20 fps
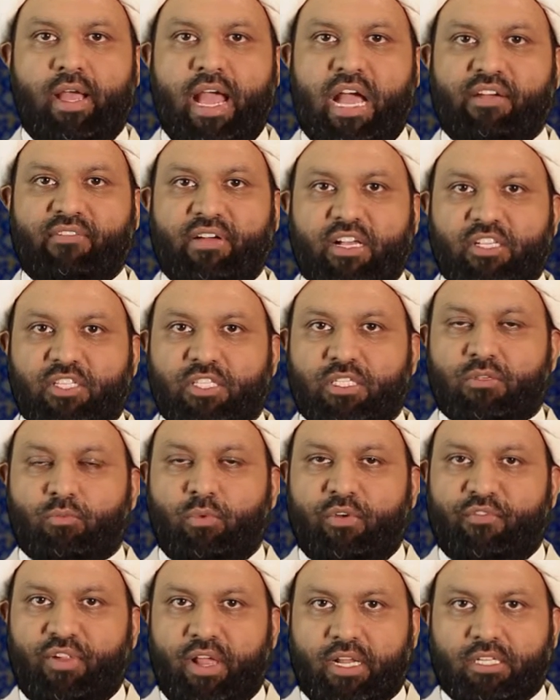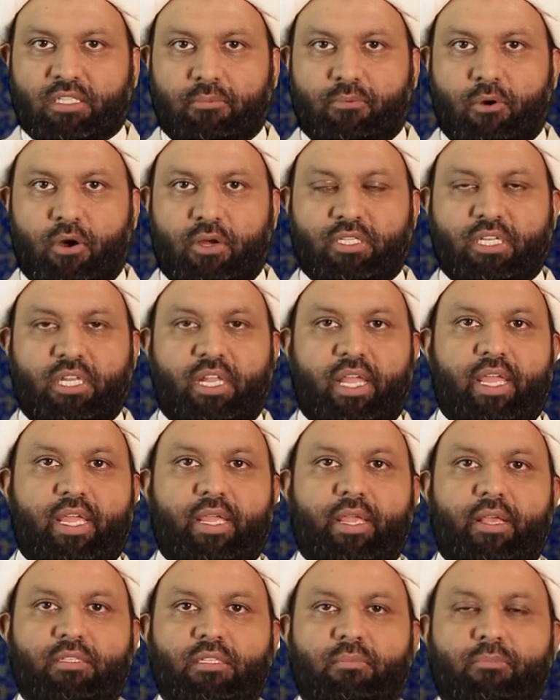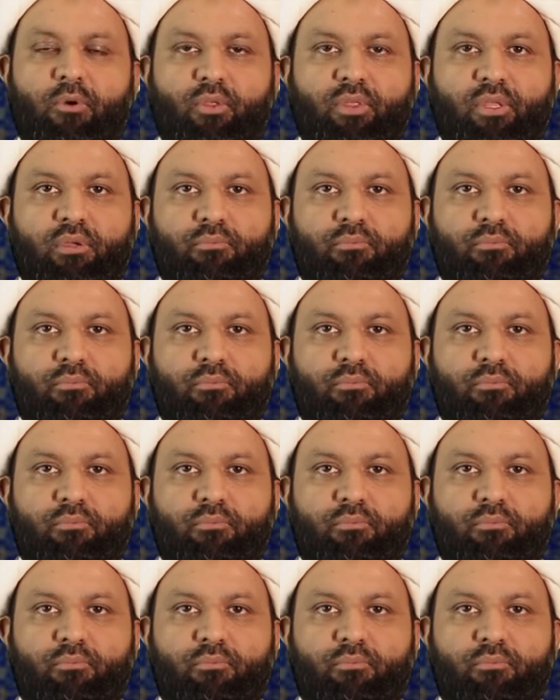have us reflect upon today is about